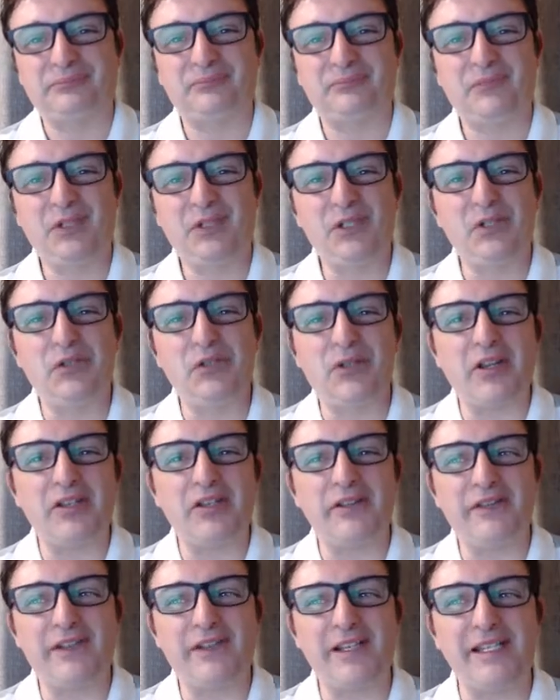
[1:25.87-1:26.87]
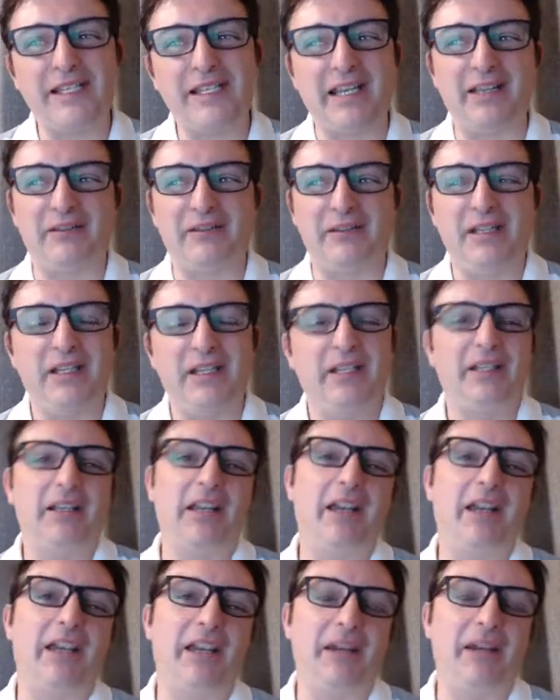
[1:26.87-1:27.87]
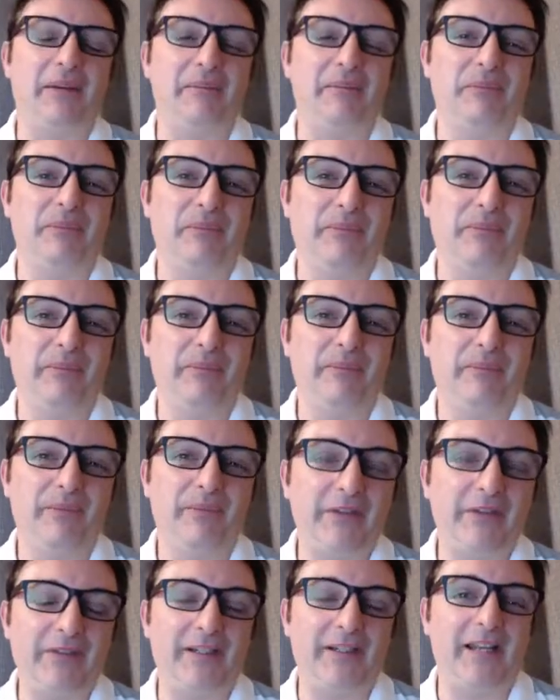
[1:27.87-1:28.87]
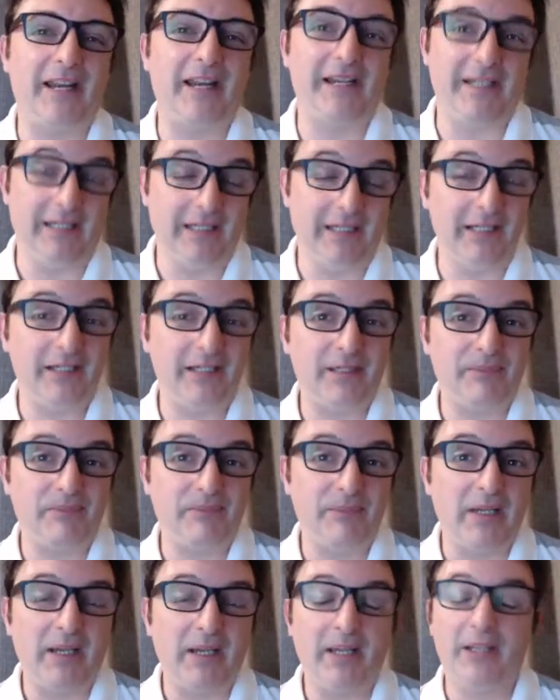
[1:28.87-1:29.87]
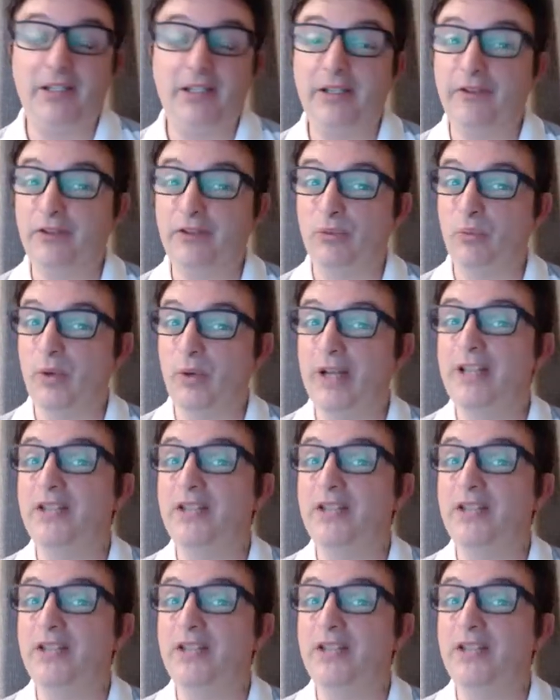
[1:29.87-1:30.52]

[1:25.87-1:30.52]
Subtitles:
you're going to find out different ideas, different ways of